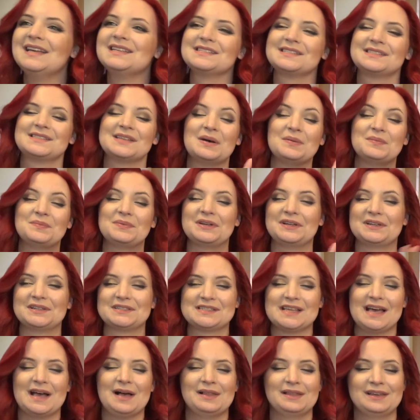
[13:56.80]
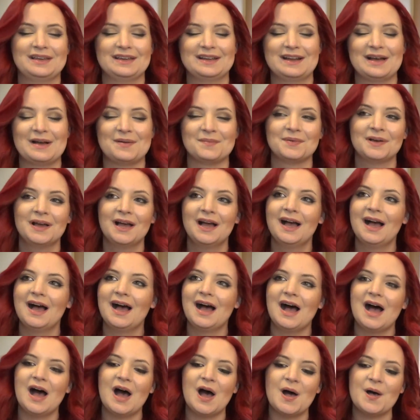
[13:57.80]
Somebody will tally it up.
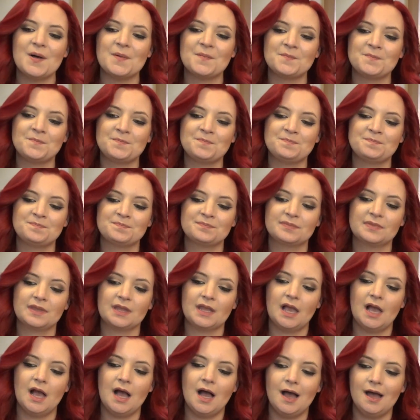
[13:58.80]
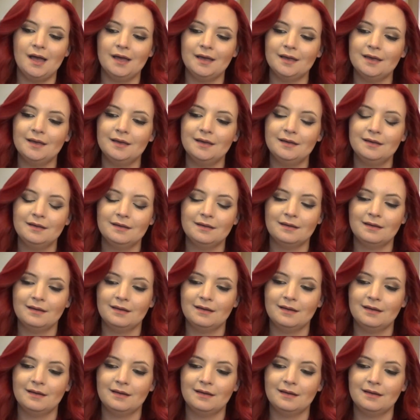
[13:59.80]
I